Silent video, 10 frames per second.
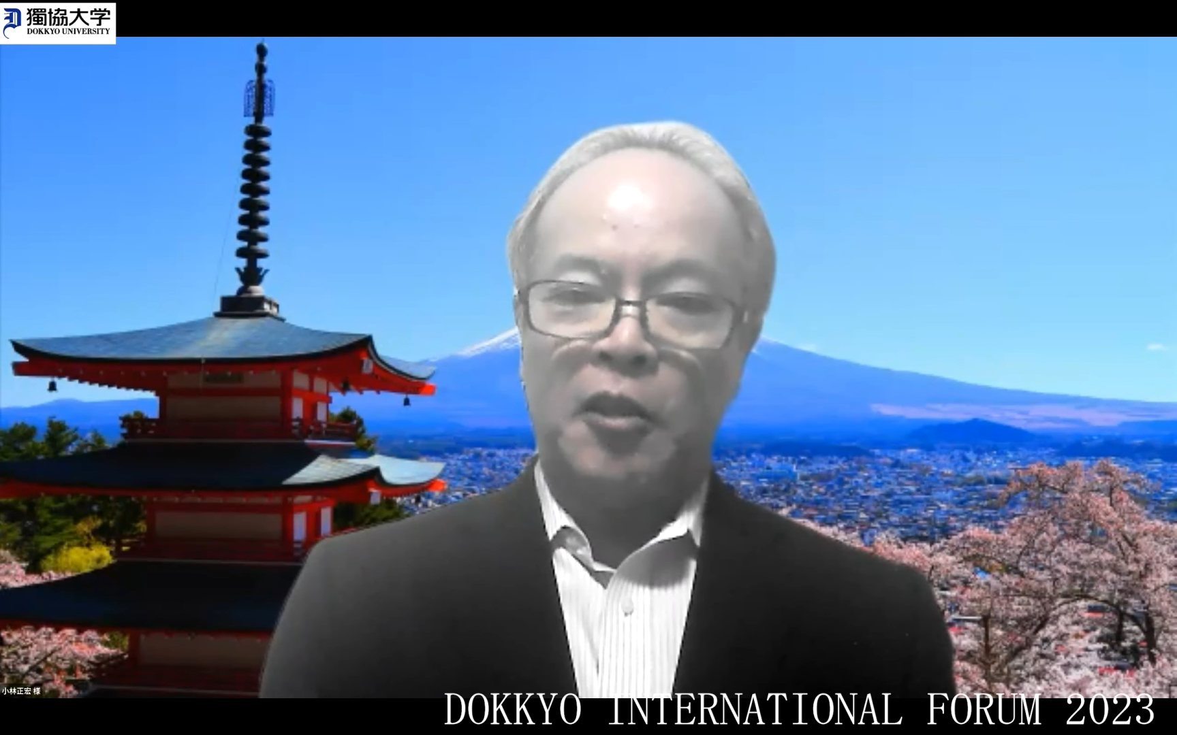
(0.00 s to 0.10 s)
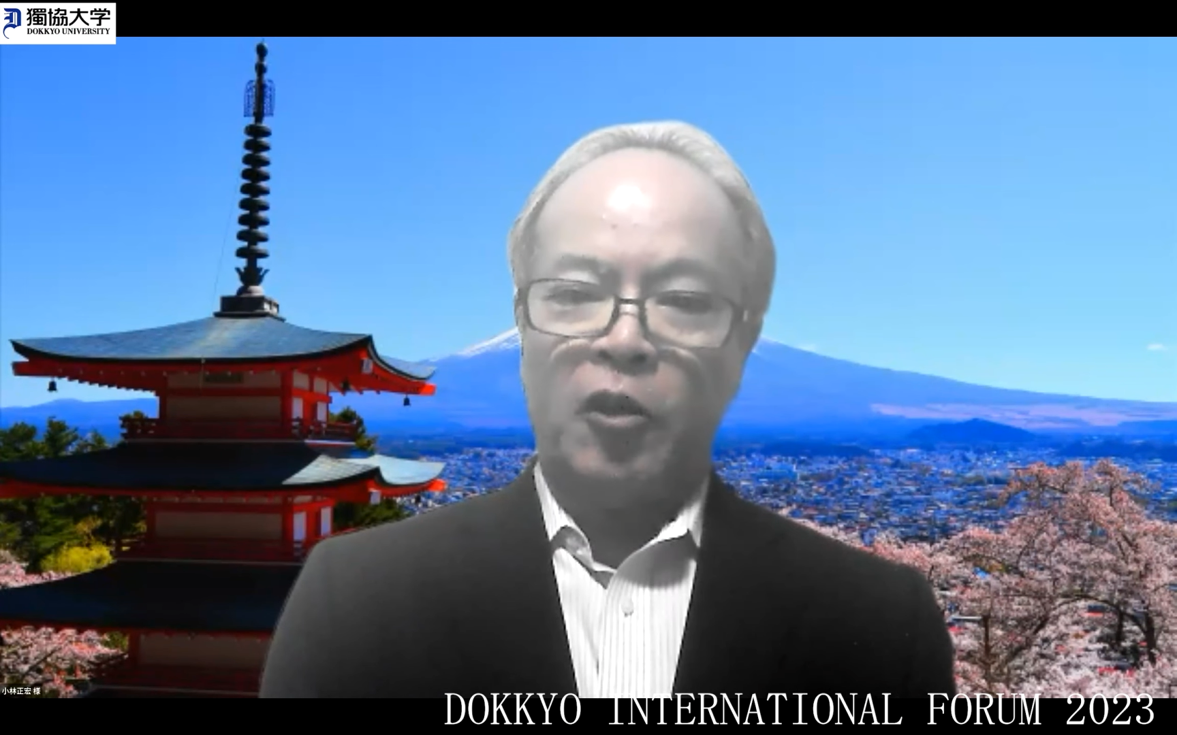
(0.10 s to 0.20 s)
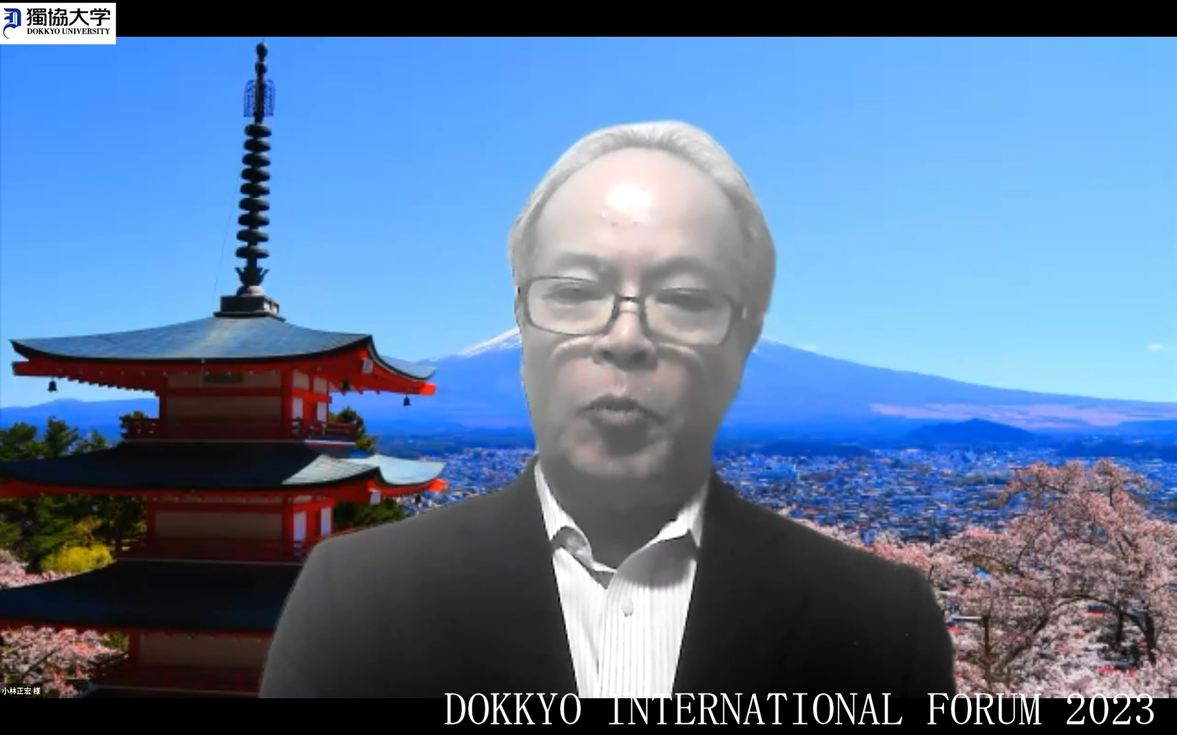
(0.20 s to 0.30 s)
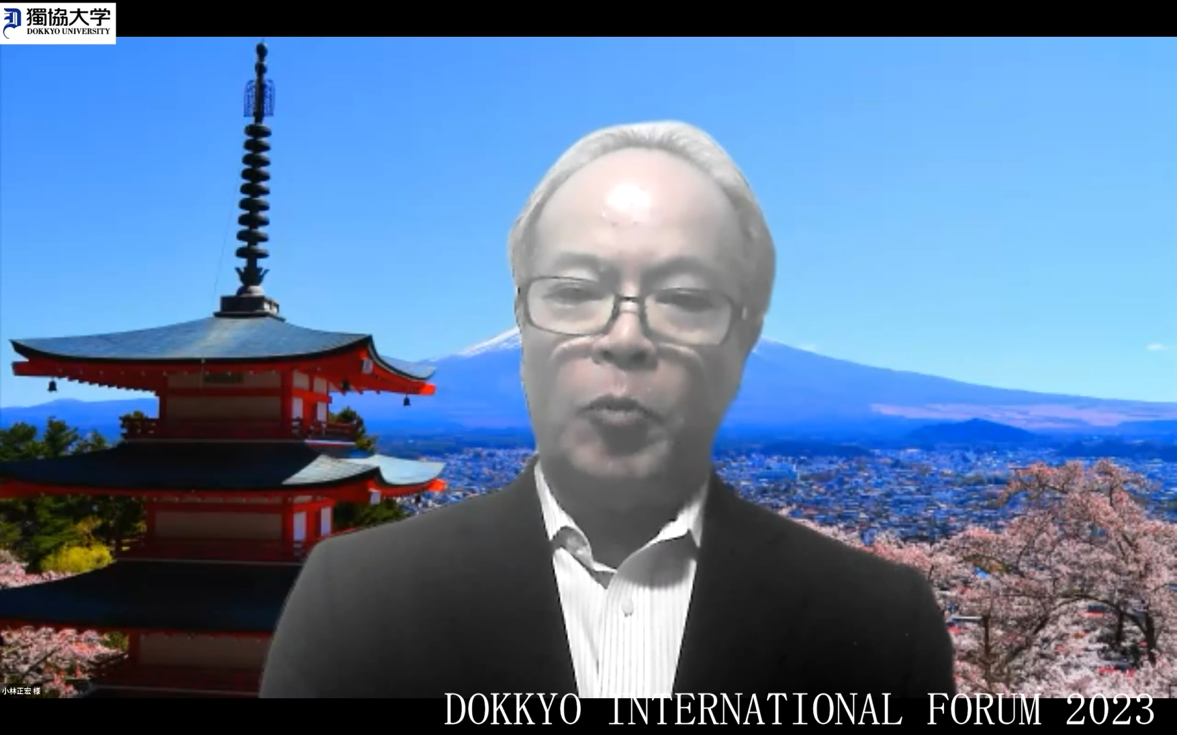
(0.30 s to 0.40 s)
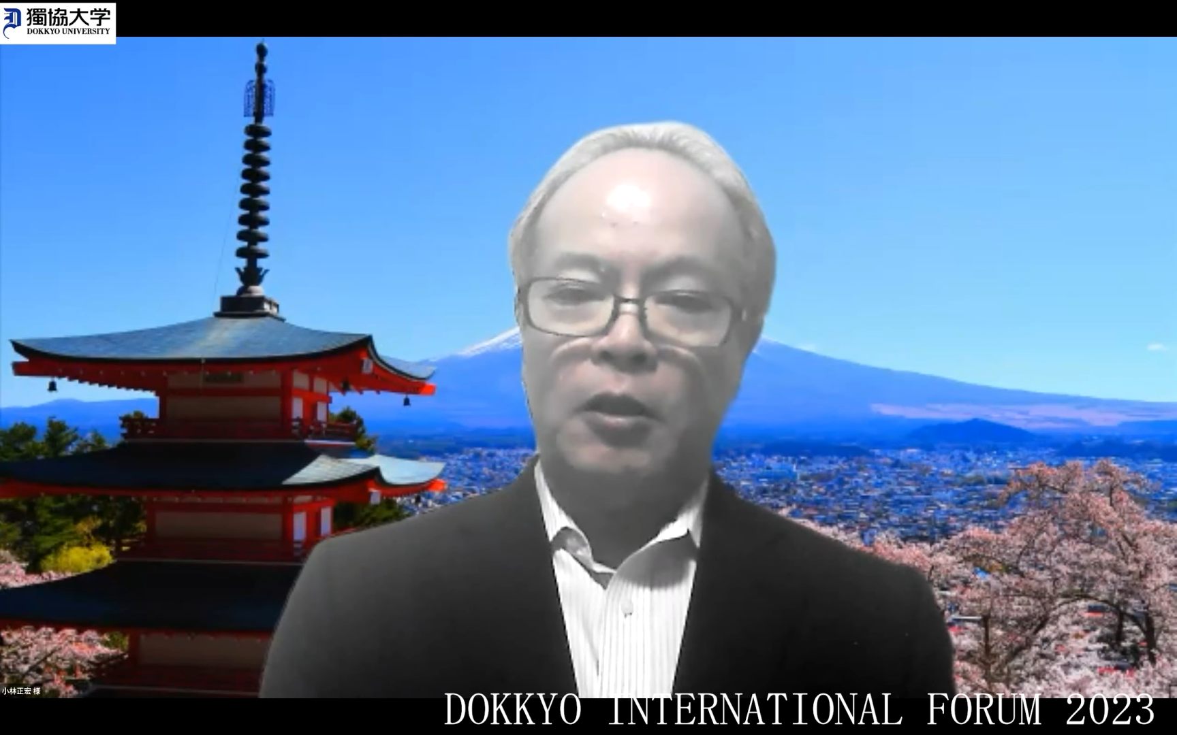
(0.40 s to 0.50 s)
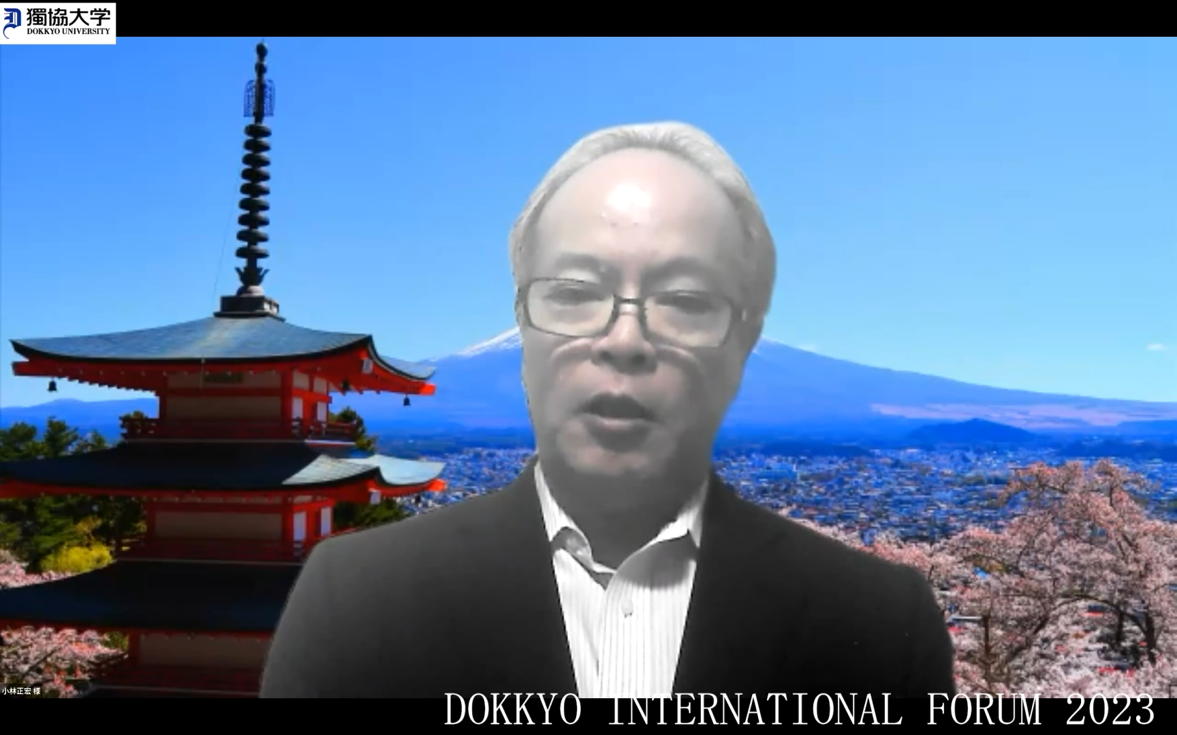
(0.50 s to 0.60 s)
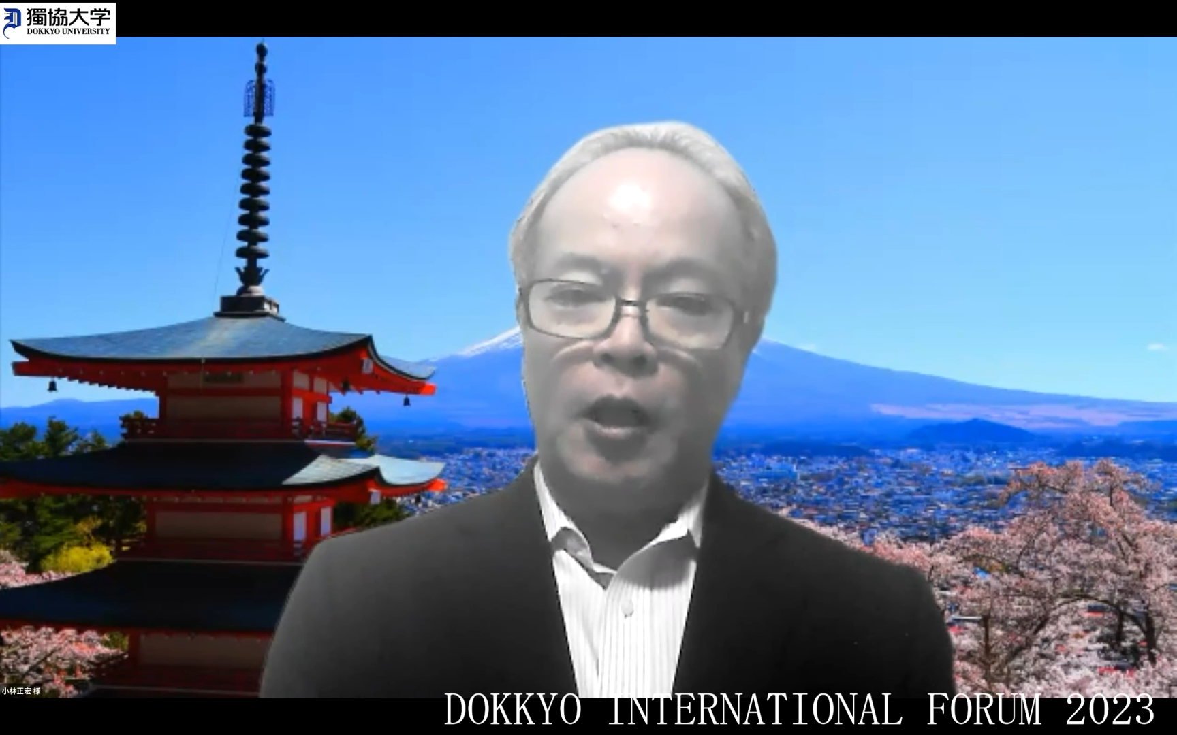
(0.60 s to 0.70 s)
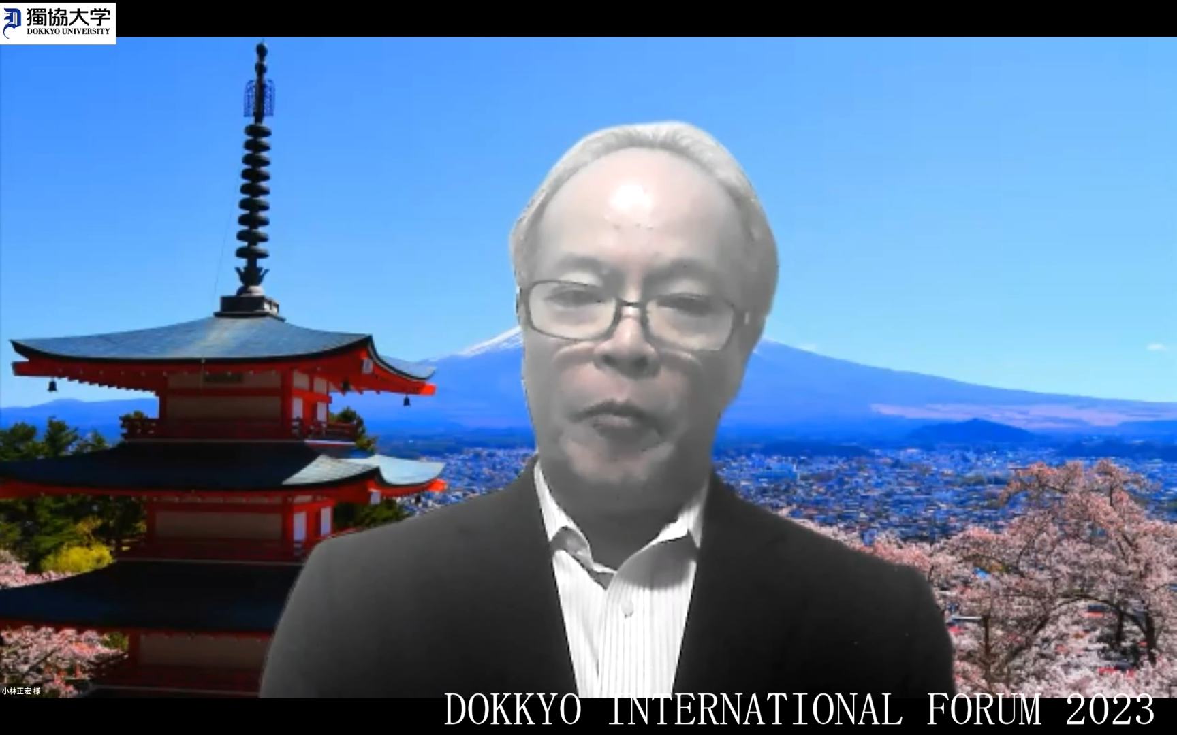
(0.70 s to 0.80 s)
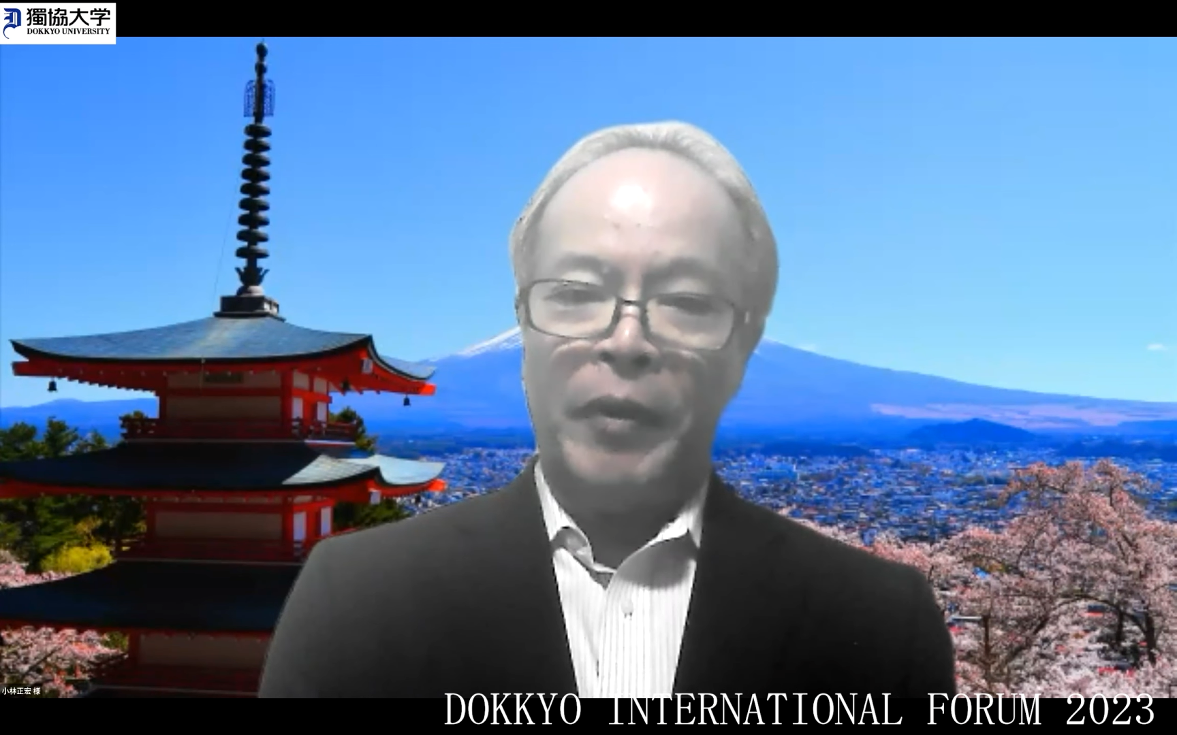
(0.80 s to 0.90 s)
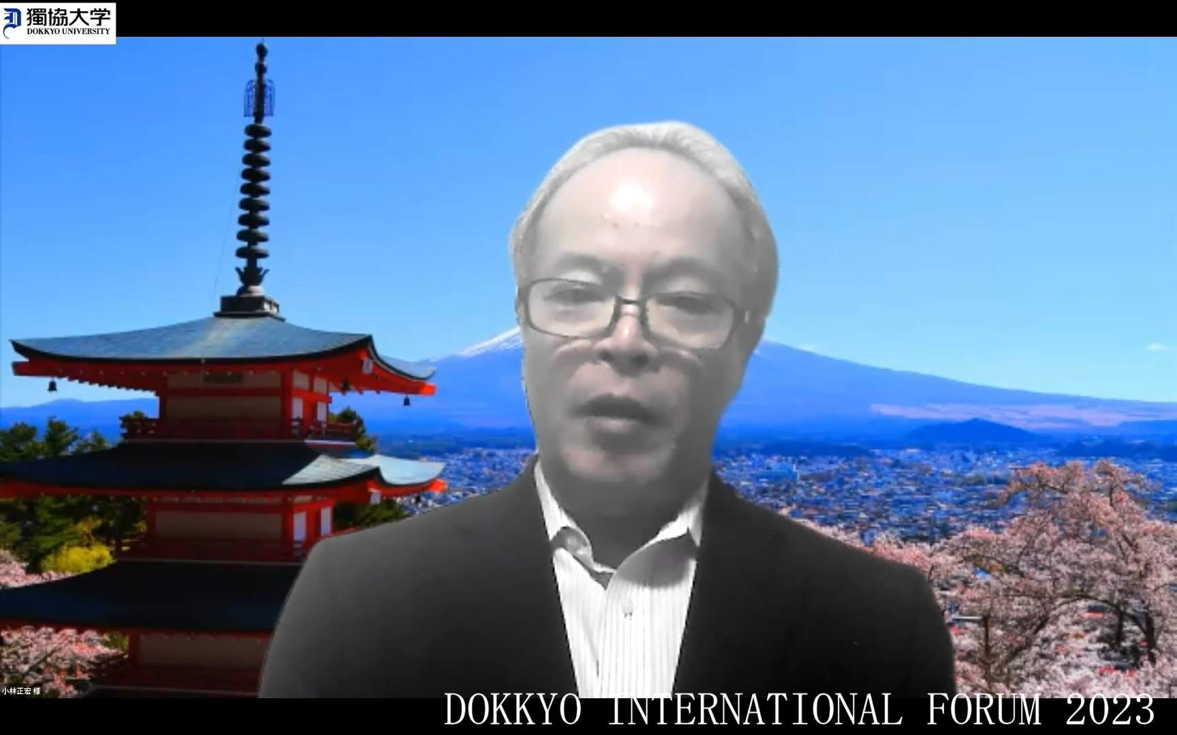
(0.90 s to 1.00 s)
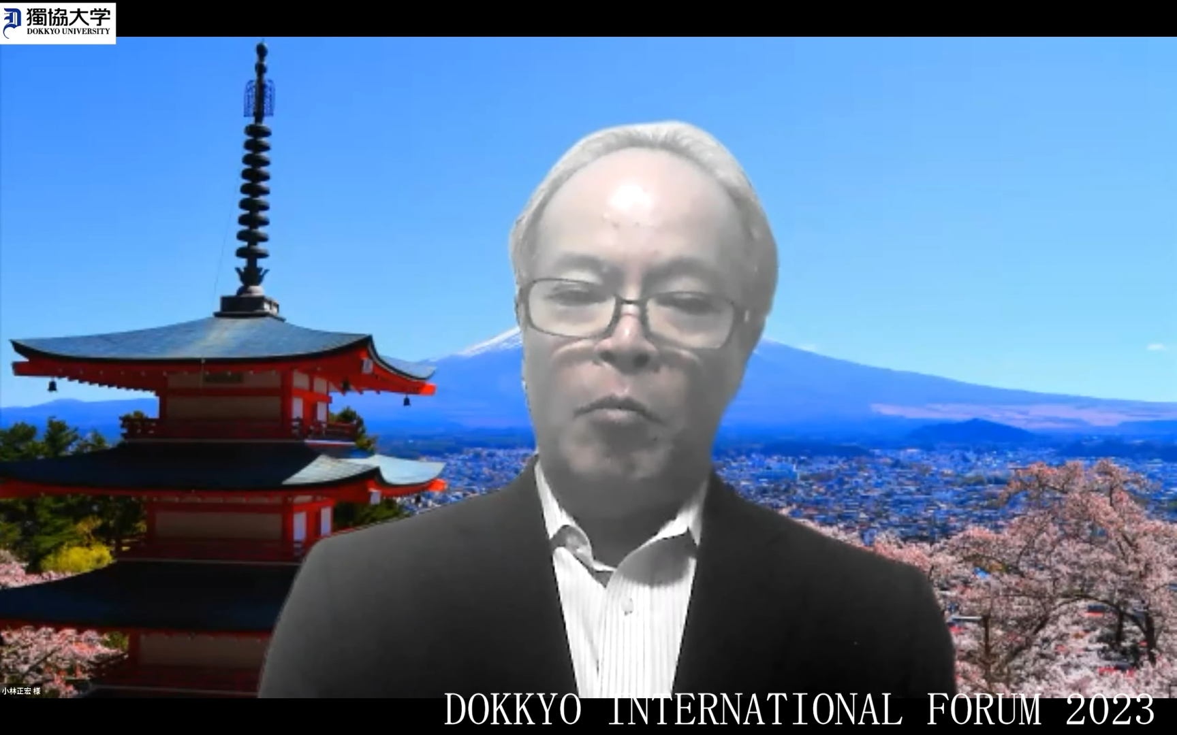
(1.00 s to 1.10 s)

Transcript: three percent or so.